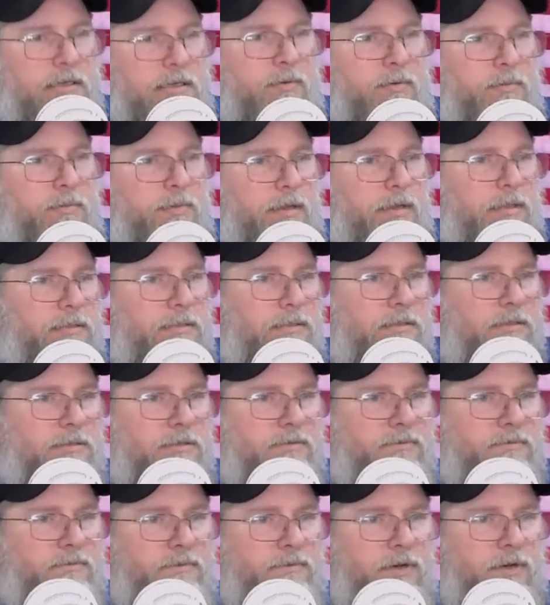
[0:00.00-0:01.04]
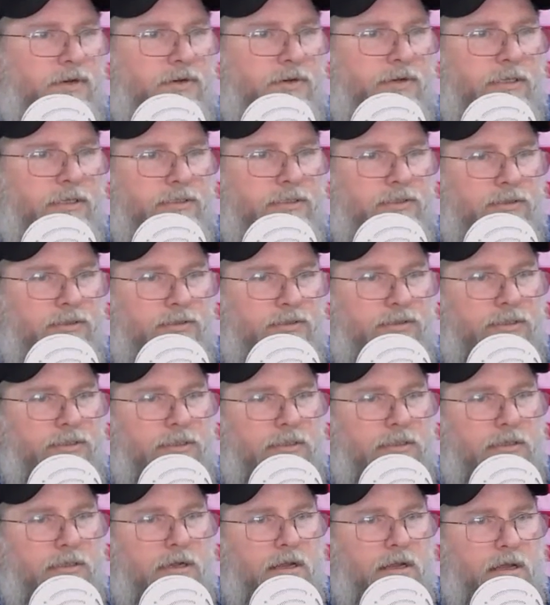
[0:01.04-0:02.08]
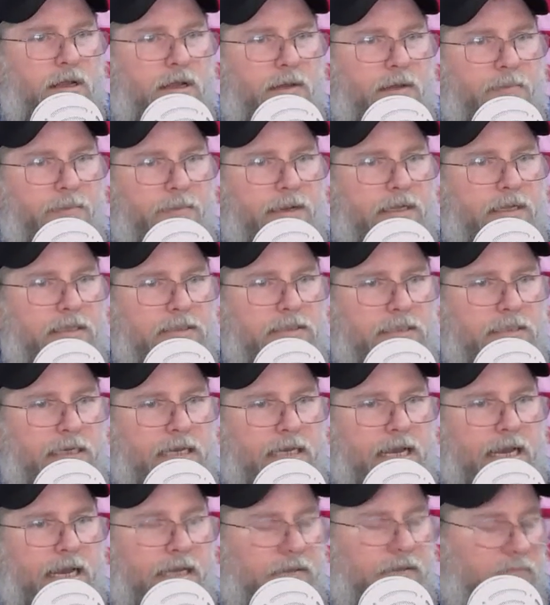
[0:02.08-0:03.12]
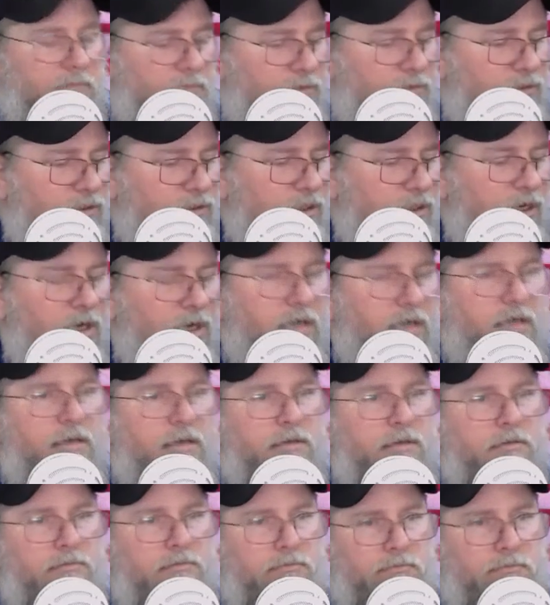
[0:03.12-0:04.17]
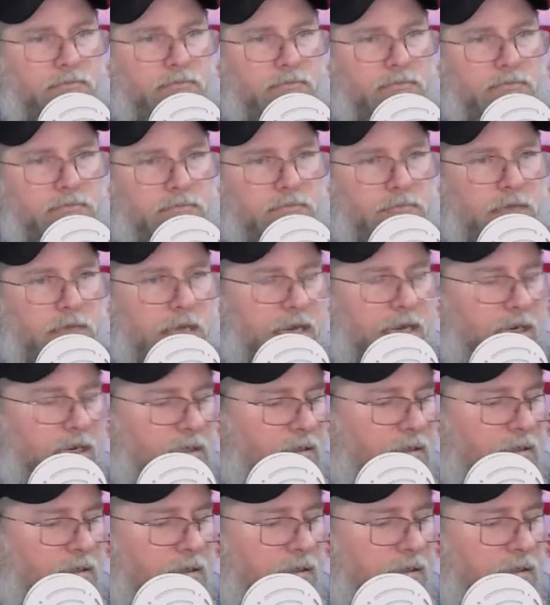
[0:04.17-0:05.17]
places of under extrusion because it got stuck. Okay, the